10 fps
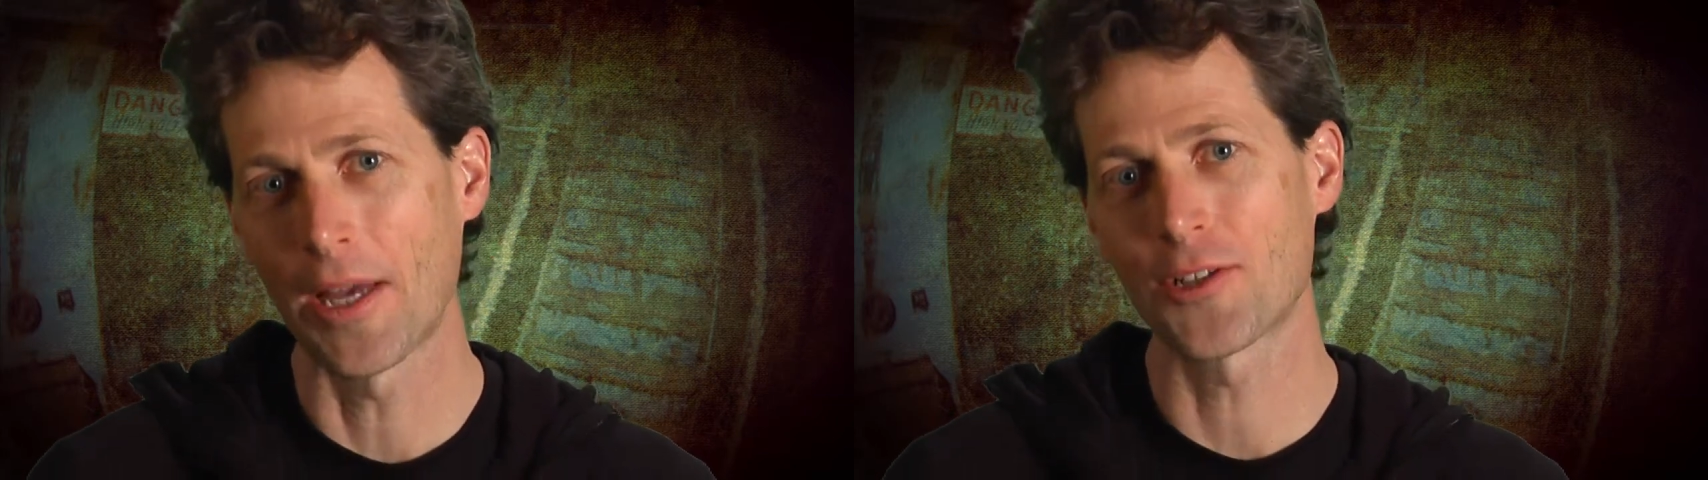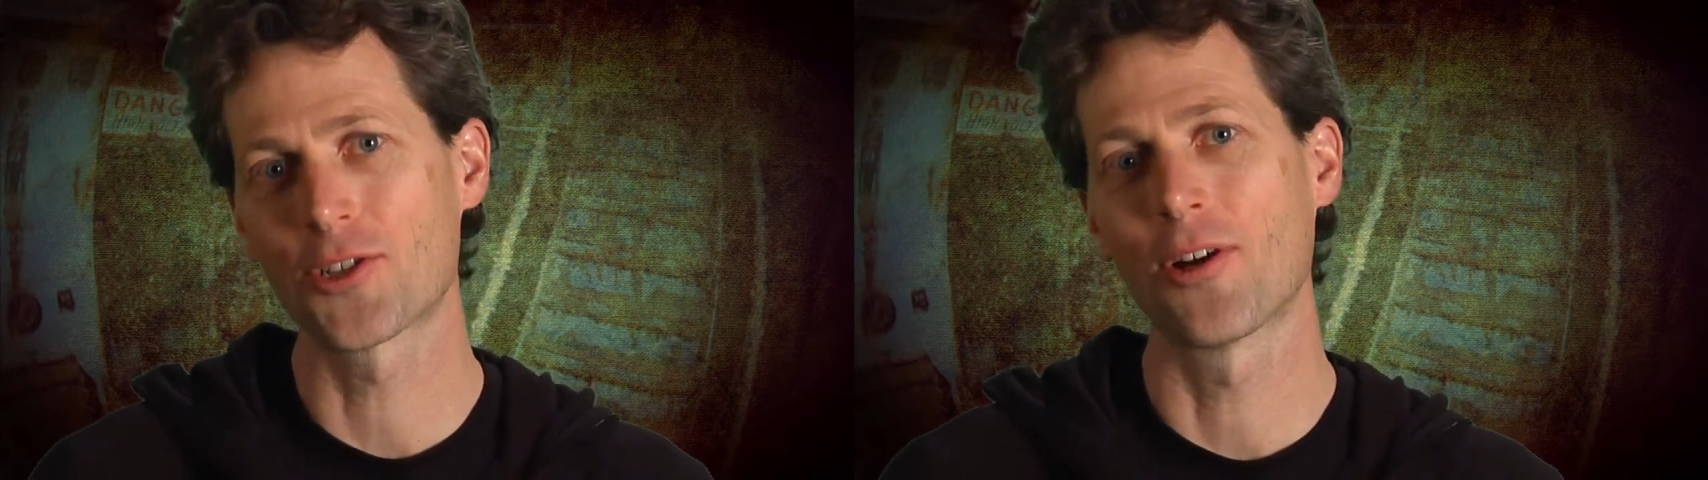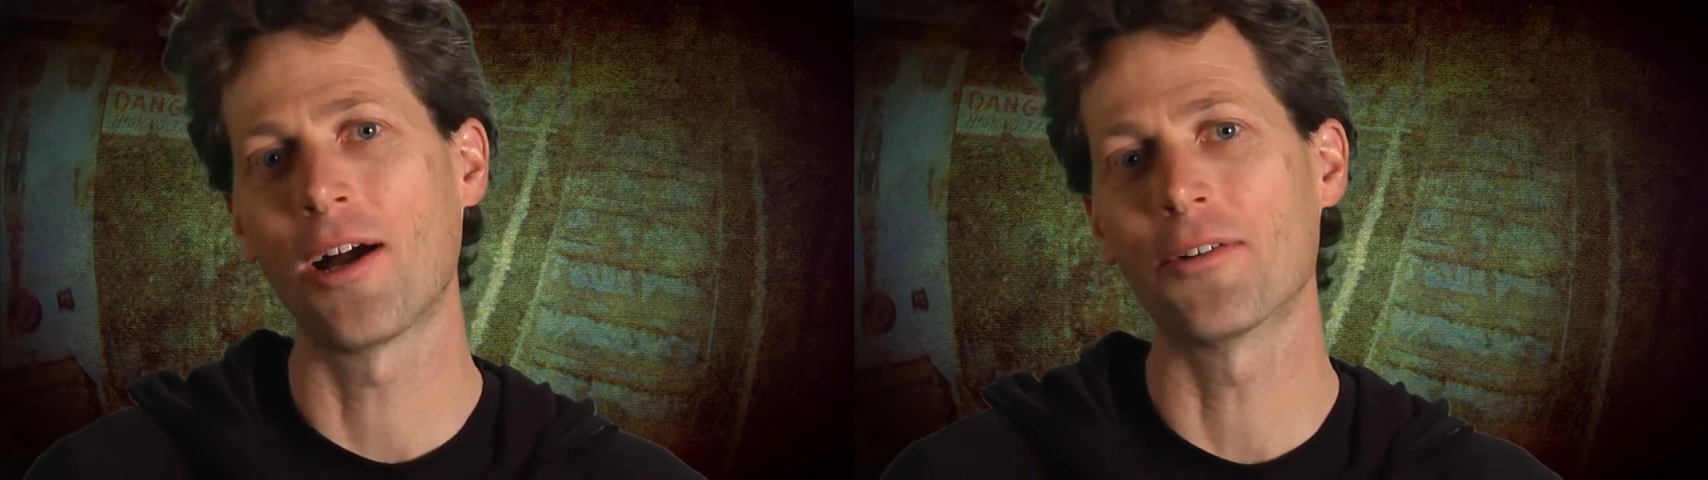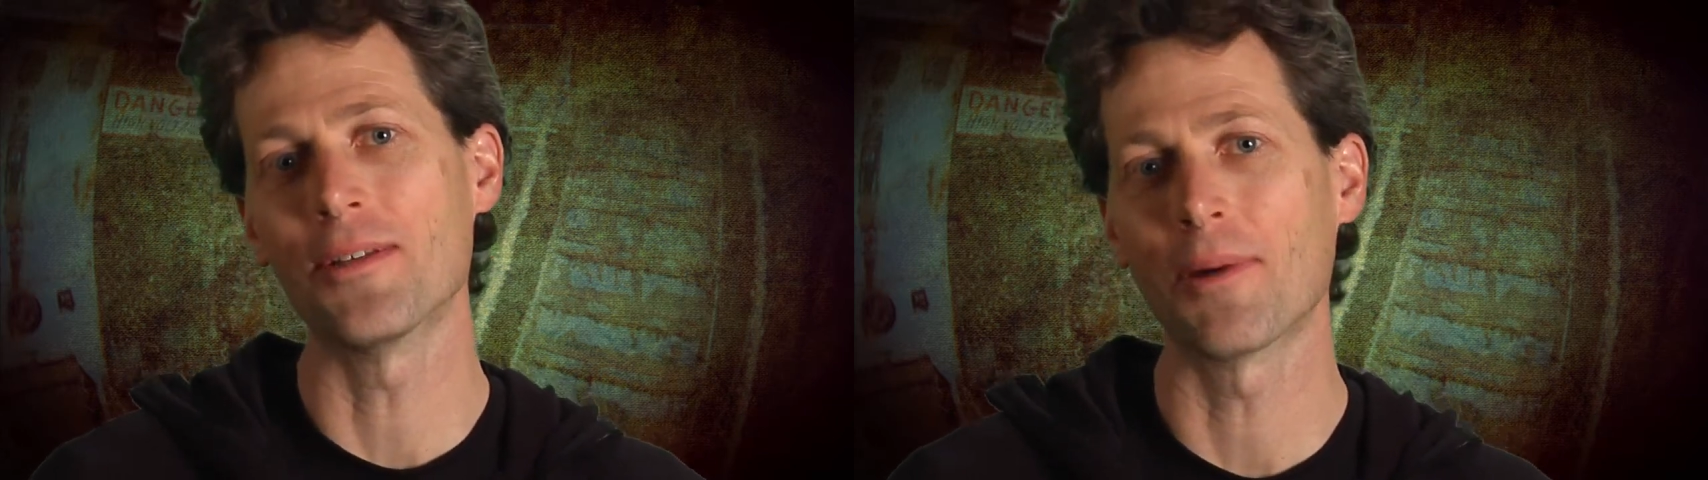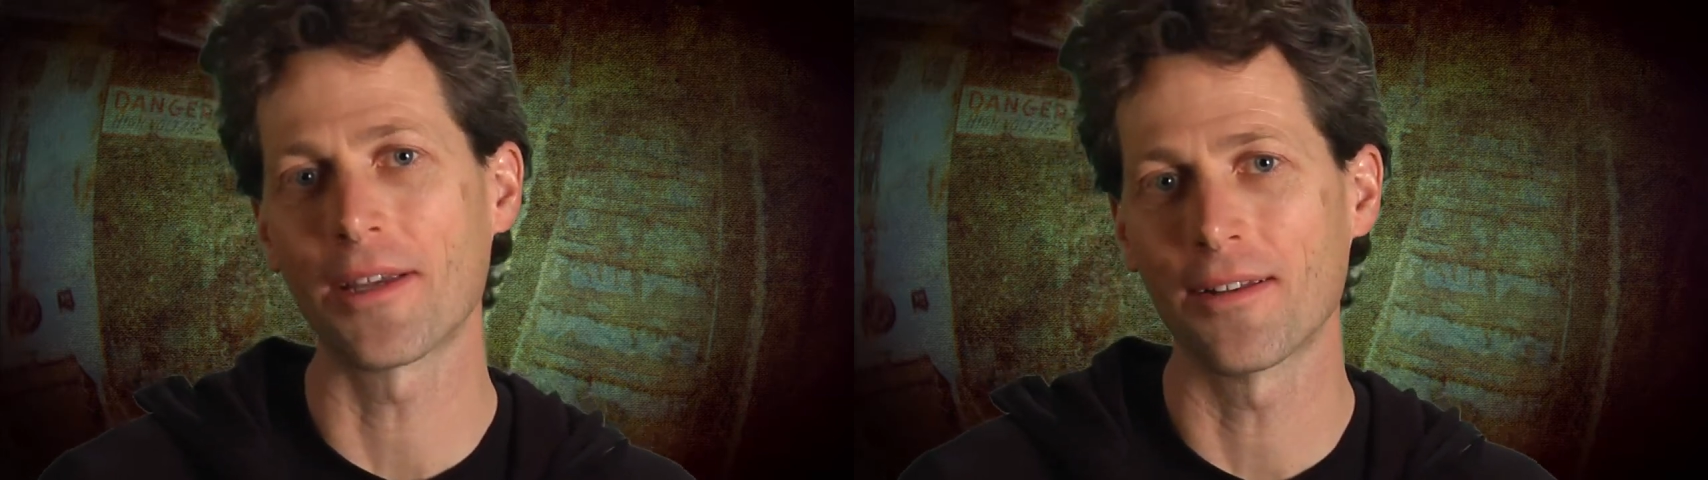not sure how
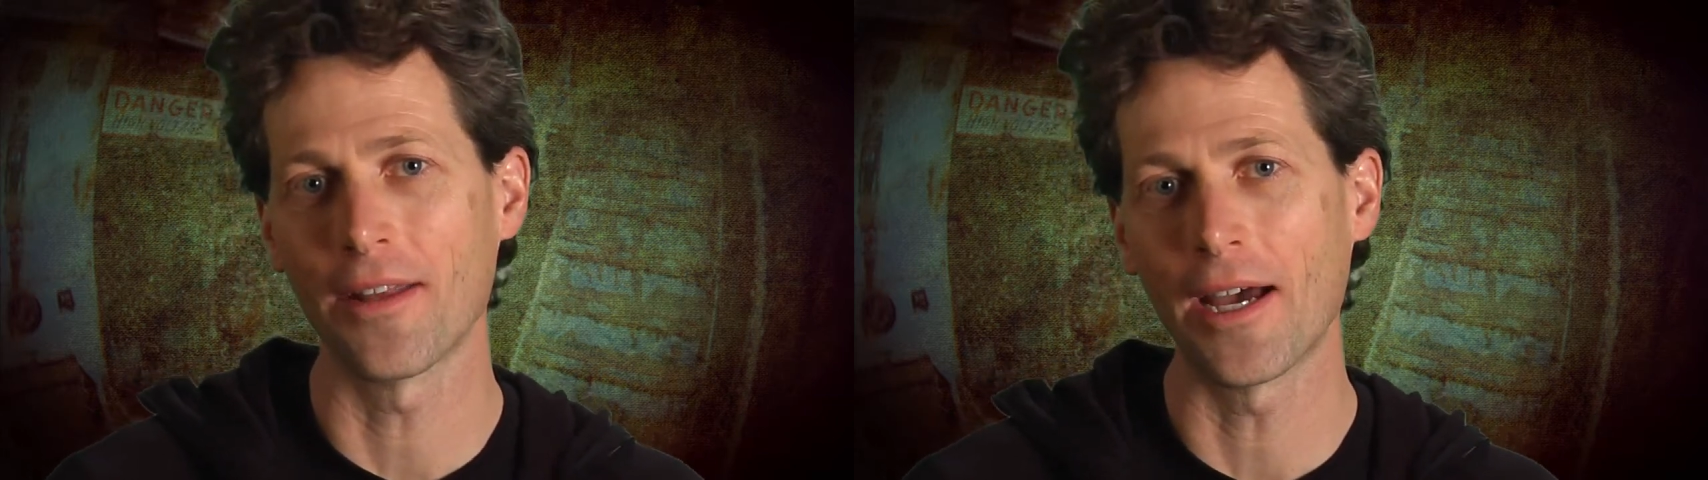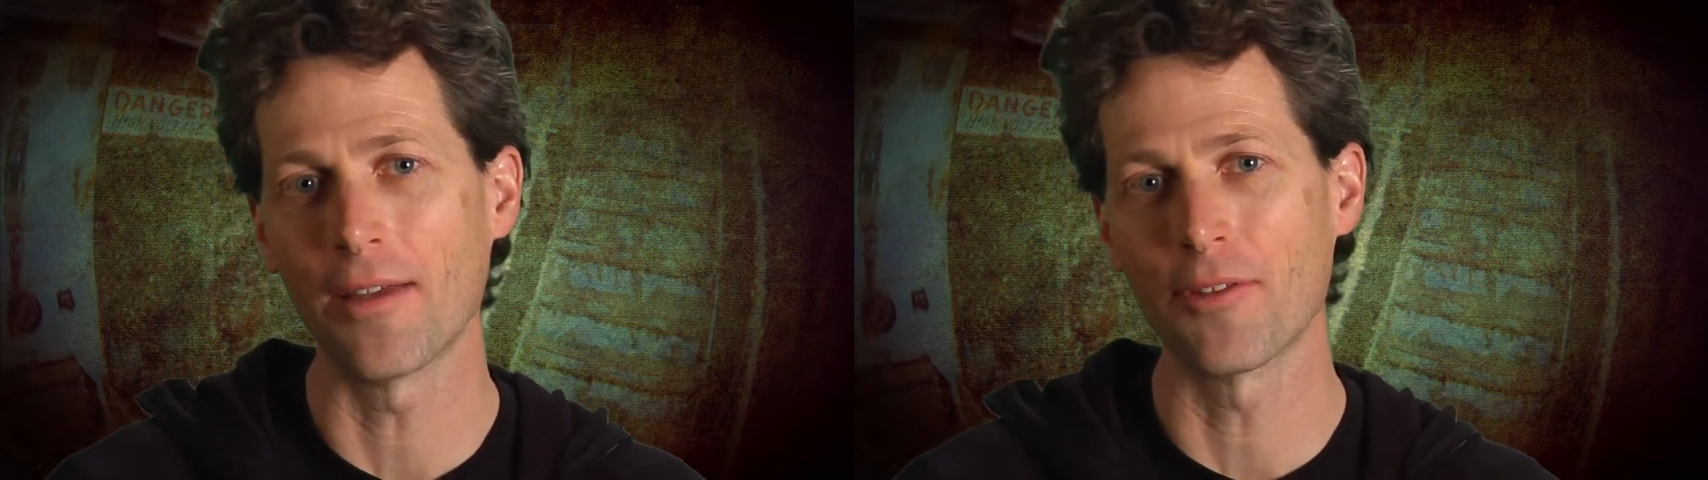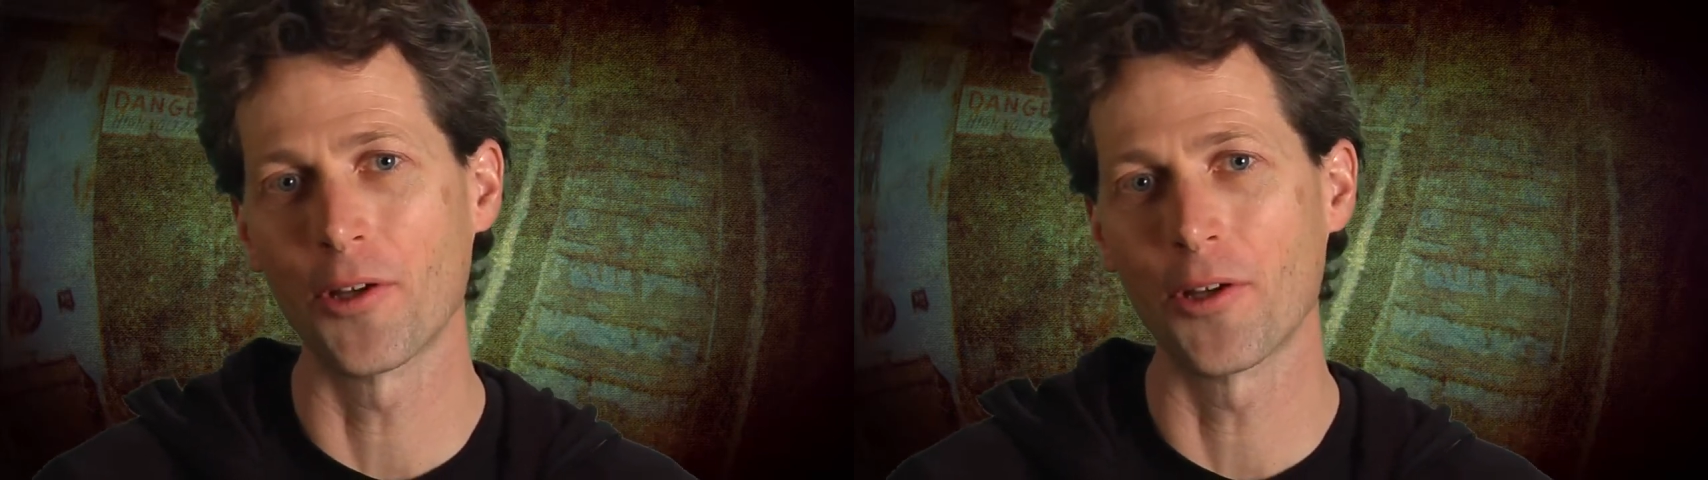deep I can dive.